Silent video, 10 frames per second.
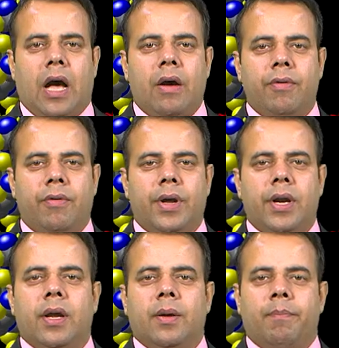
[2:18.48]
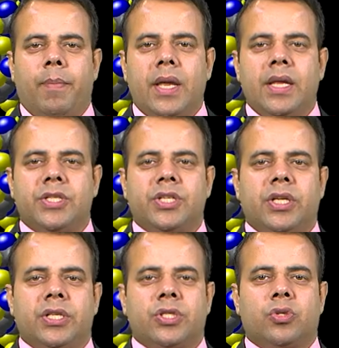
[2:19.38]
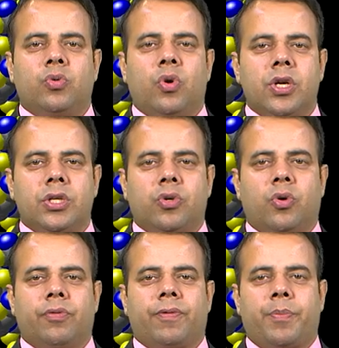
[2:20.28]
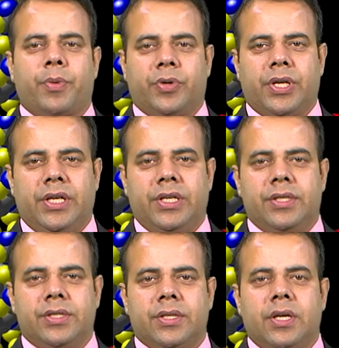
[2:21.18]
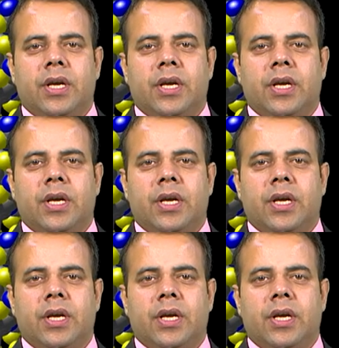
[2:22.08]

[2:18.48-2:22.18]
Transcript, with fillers: However, many genes do not code for proteins.